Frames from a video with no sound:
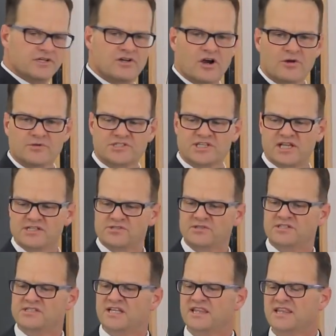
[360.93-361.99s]
garbage can, so he
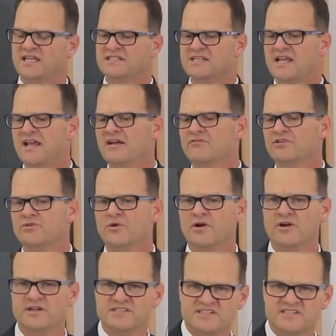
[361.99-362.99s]
just had things everywhere on